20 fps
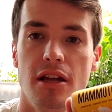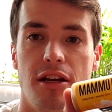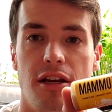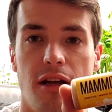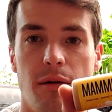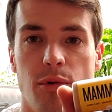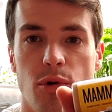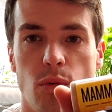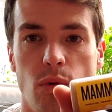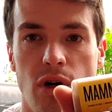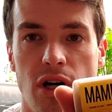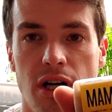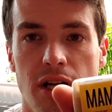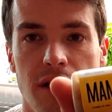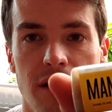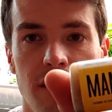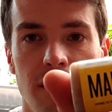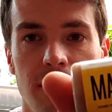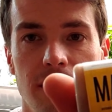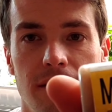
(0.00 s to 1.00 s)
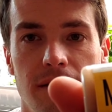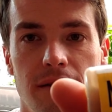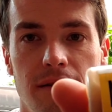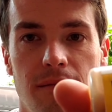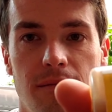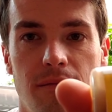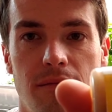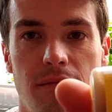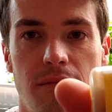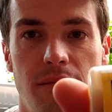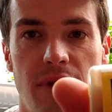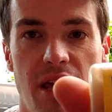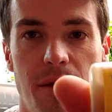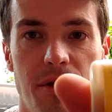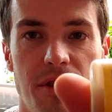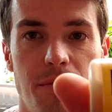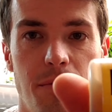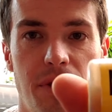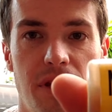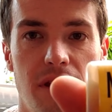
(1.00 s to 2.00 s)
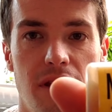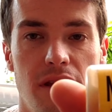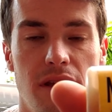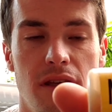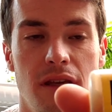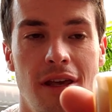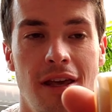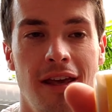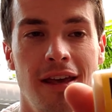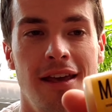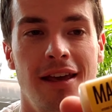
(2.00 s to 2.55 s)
Number one, Mammoth P.